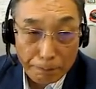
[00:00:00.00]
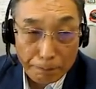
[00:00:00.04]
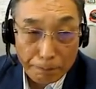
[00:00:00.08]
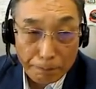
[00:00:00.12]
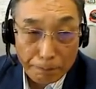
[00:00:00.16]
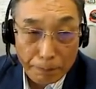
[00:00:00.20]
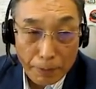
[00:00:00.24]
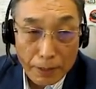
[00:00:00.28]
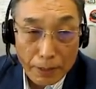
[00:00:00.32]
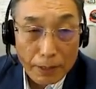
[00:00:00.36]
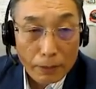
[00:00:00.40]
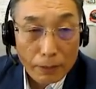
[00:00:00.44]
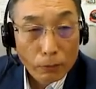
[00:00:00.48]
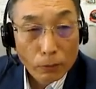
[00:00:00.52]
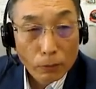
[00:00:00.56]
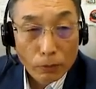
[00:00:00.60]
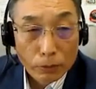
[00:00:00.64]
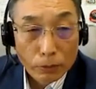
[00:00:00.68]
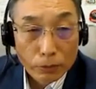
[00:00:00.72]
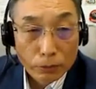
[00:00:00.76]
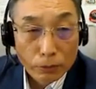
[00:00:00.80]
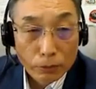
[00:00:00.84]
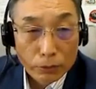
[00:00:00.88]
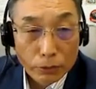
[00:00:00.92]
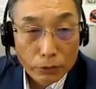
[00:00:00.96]
Respect
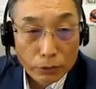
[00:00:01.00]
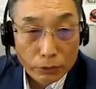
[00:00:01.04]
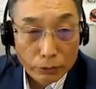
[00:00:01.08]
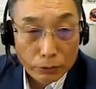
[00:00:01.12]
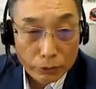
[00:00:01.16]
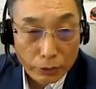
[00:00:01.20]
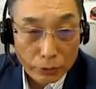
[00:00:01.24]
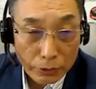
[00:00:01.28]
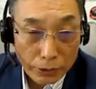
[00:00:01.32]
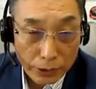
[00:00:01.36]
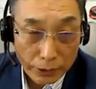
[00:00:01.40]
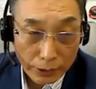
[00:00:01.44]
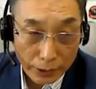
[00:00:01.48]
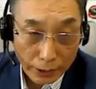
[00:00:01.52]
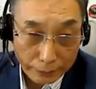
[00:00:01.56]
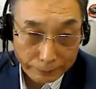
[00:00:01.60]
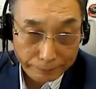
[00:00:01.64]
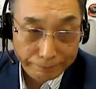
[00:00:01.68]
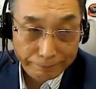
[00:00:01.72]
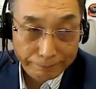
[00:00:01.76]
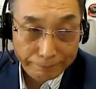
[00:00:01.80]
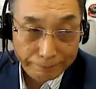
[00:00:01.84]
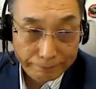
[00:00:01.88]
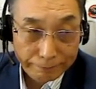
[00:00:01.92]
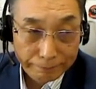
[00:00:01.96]
the etiquette,
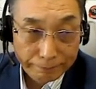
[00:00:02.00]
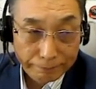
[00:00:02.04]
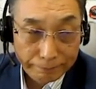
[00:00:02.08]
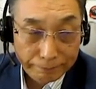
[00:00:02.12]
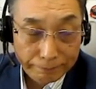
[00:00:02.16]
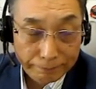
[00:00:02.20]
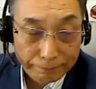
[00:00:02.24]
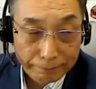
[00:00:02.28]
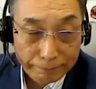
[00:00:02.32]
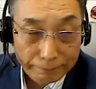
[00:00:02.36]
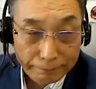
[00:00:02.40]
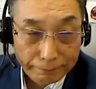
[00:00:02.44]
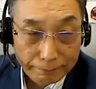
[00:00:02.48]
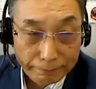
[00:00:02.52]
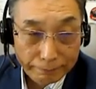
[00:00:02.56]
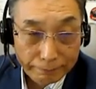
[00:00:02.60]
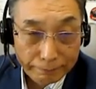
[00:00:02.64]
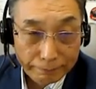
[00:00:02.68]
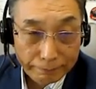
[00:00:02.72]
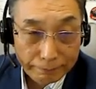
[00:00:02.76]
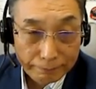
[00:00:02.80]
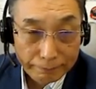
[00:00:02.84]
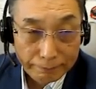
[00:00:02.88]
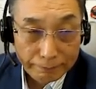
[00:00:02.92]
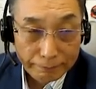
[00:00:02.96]
manners,
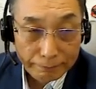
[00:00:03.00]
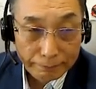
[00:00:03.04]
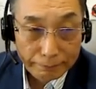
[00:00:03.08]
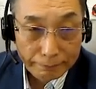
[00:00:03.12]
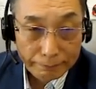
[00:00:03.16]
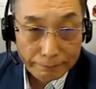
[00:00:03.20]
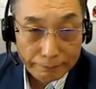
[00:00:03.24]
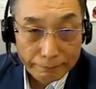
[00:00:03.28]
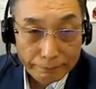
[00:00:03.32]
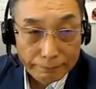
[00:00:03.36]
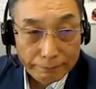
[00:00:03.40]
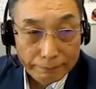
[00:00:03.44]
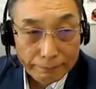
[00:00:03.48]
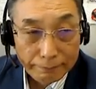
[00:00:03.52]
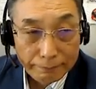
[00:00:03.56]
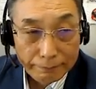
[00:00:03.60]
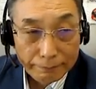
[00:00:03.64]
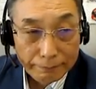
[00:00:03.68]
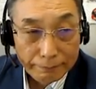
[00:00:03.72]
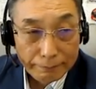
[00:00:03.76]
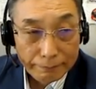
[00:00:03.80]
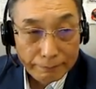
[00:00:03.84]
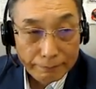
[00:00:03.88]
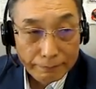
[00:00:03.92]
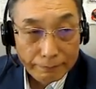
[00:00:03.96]

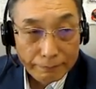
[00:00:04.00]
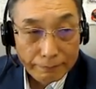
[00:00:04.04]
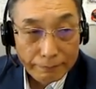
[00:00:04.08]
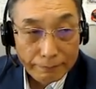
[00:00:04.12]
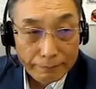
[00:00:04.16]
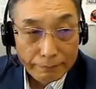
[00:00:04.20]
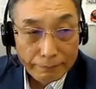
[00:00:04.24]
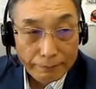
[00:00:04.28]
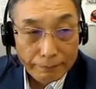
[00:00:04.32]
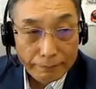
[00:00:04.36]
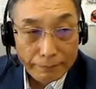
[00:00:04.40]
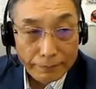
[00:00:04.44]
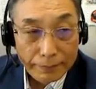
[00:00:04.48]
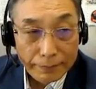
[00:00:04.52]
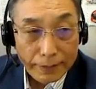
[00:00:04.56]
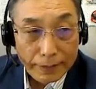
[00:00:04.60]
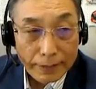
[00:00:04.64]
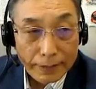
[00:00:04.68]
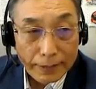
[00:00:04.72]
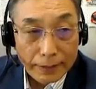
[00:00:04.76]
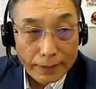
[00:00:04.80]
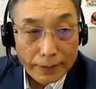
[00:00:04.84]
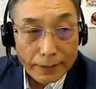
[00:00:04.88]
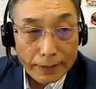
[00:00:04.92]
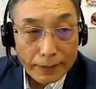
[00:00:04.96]
create great
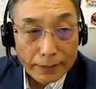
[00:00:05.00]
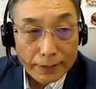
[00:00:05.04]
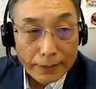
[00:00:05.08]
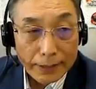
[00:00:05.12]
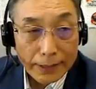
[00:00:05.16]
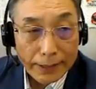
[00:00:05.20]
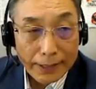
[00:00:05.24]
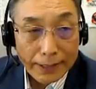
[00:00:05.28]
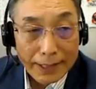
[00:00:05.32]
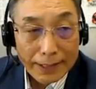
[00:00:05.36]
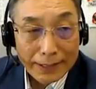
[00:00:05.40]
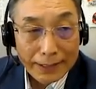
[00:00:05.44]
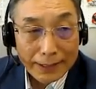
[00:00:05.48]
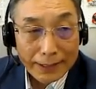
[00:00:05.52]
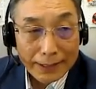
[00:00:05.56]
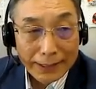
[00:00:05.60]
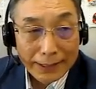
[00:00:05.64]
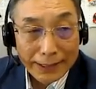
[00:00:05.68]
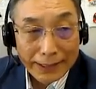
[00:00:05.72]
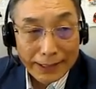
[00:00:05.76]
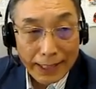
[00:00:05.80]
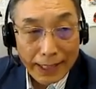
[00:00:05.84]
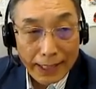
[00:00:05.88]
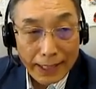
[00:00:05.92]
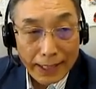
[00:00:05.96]
school culture
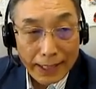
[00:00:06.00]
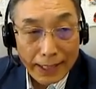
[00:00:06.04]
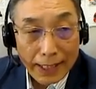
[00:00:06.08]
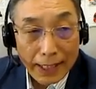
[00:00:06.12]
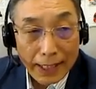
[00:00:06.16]
together,